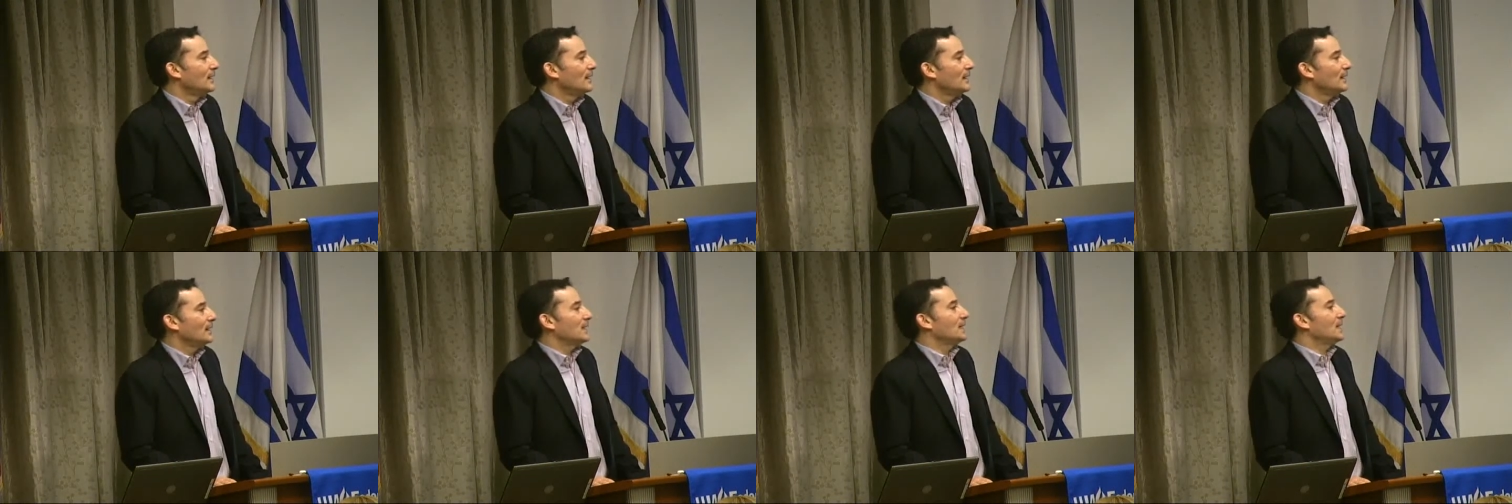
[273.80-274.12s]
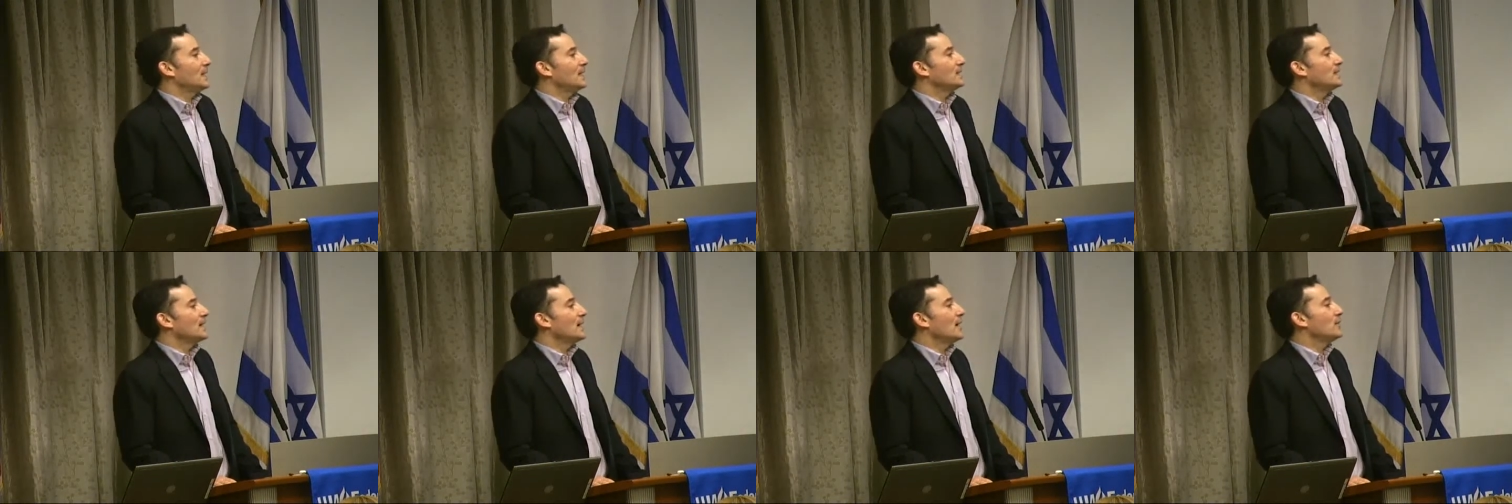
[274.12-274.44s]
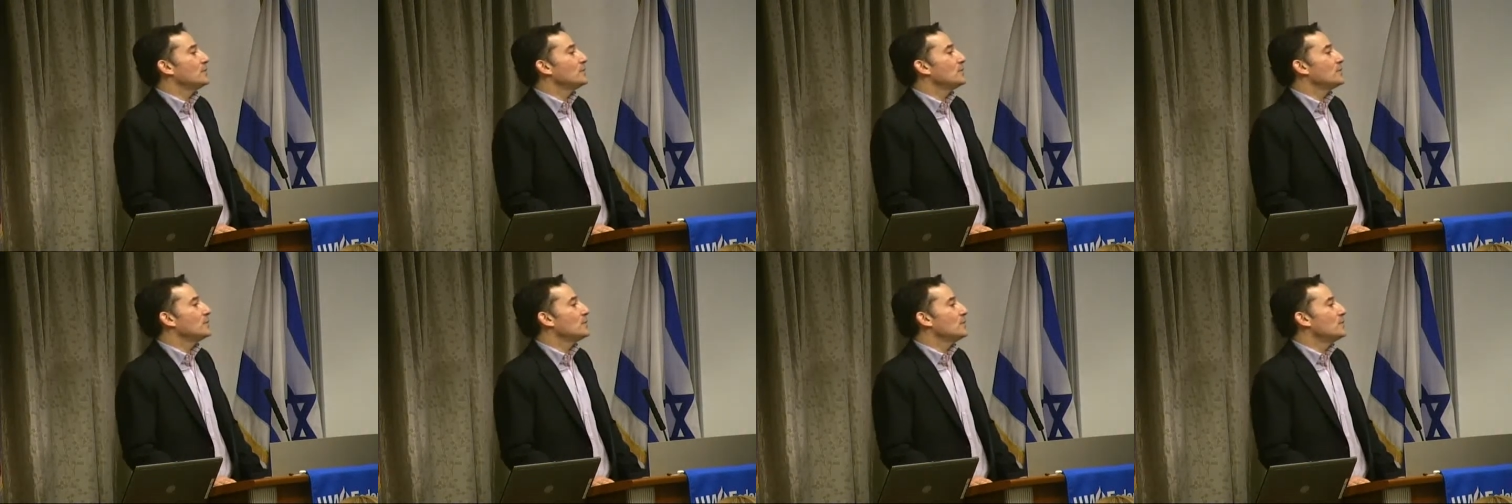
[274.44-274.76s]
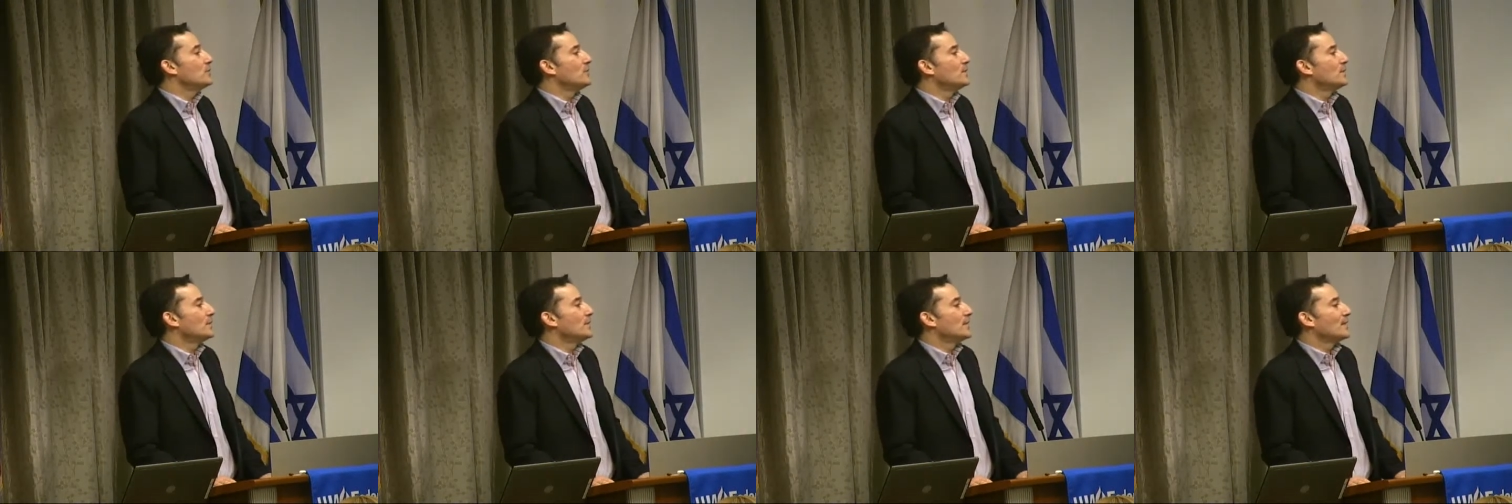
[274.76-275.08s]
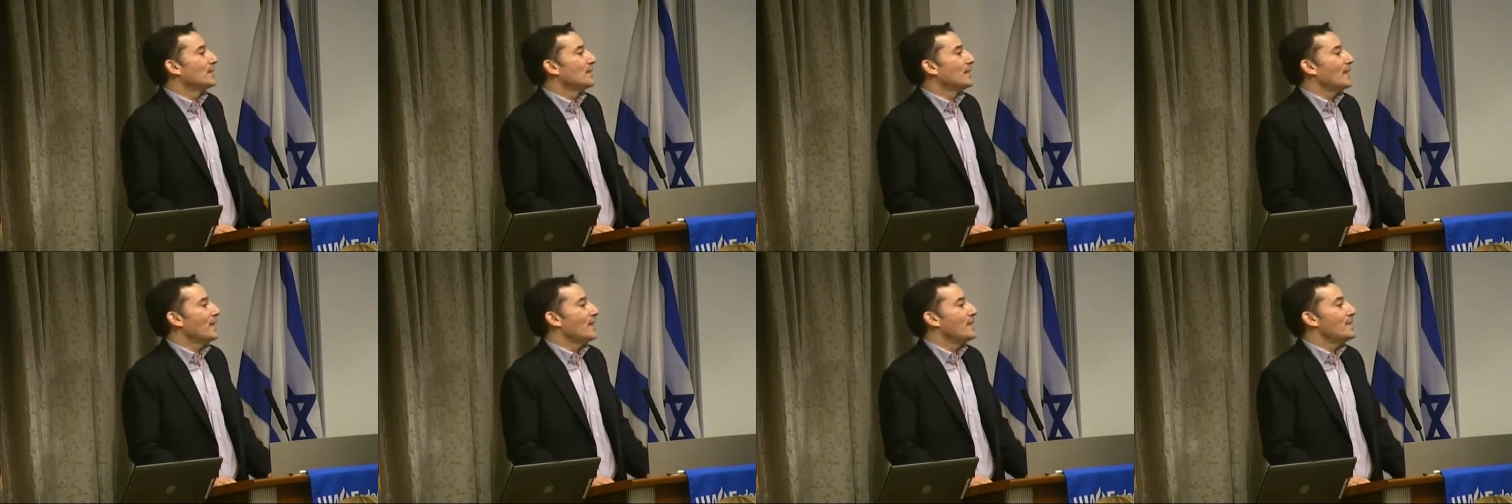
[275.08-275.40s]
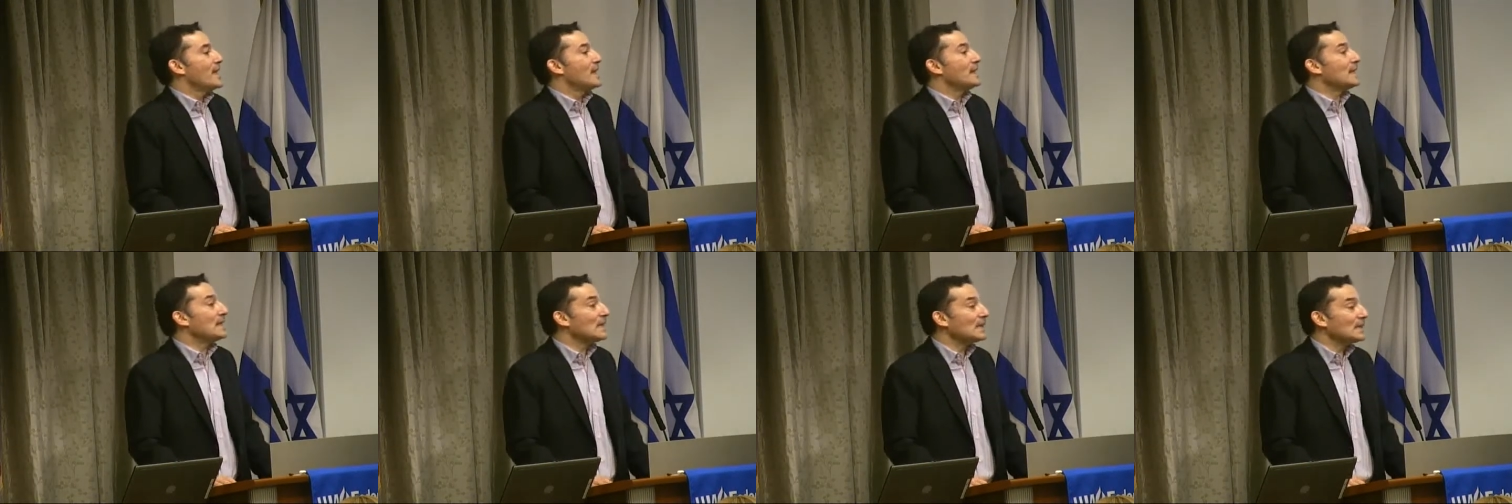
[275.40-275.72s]
Can I tell you
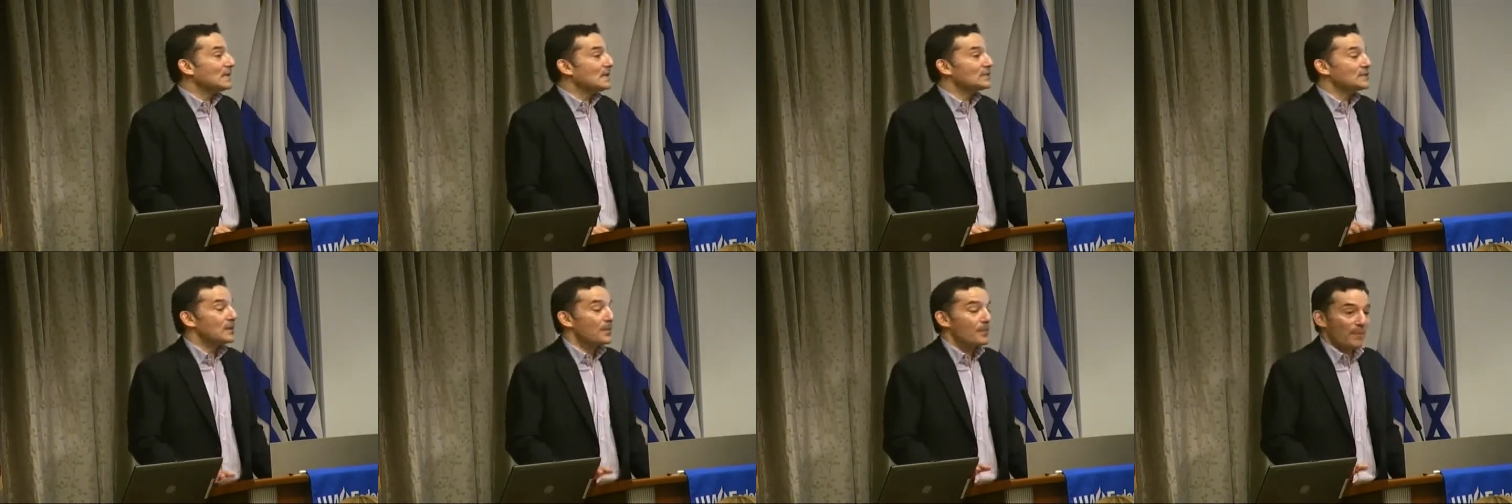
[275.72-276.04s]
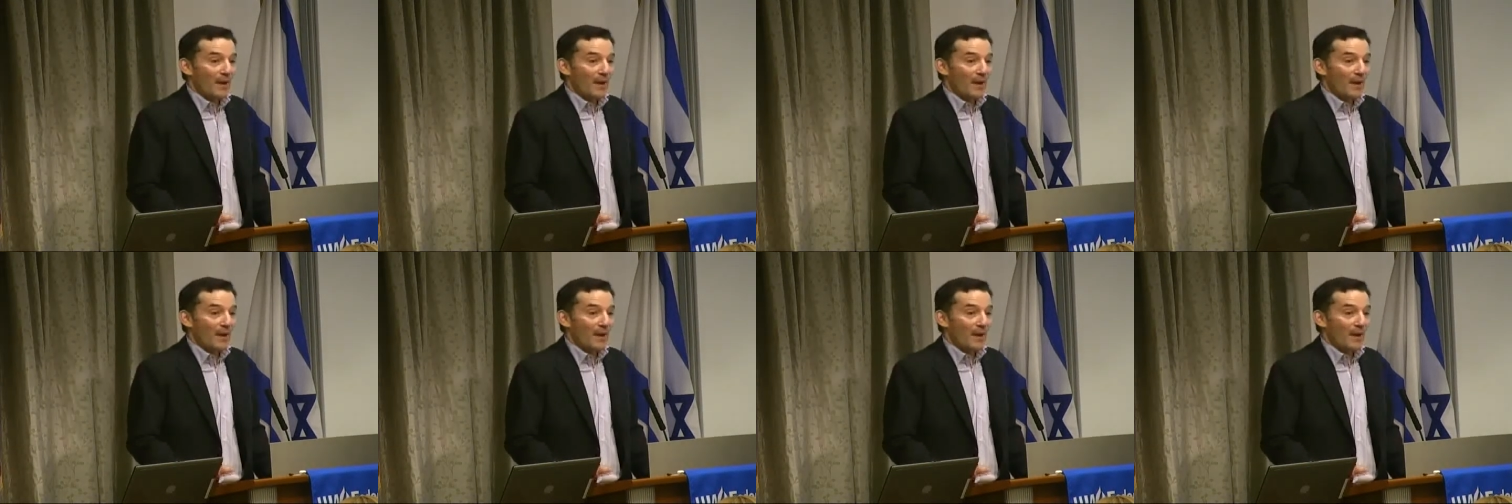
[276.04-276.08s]
that it is a